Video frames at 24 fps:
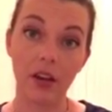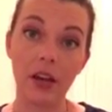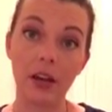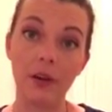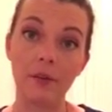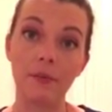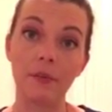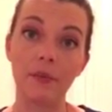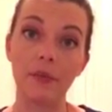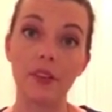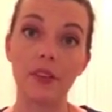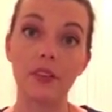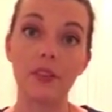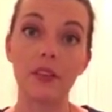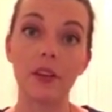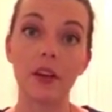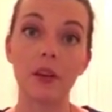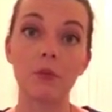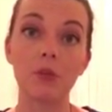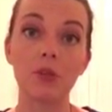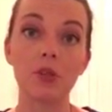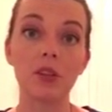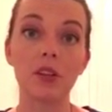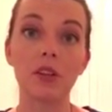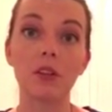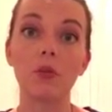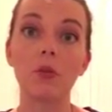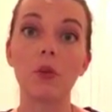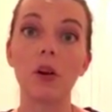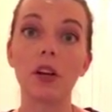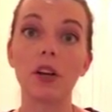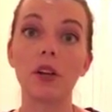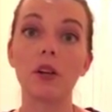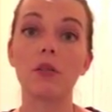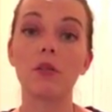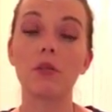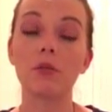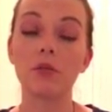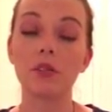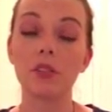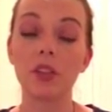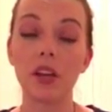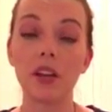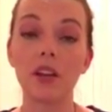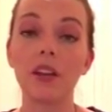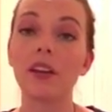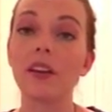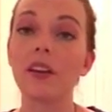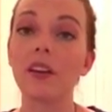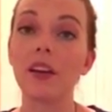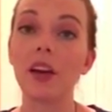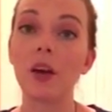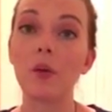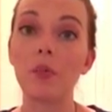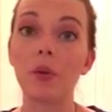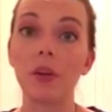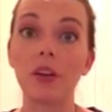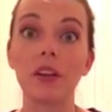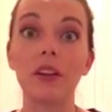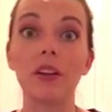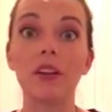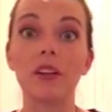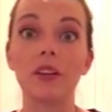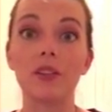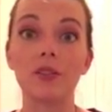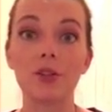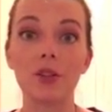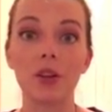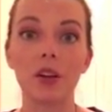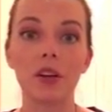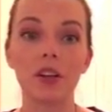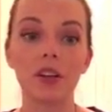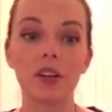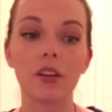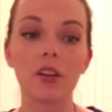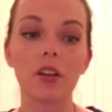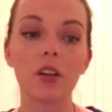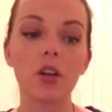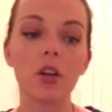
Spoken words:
I'm just going to walk you through setting it up and getting started.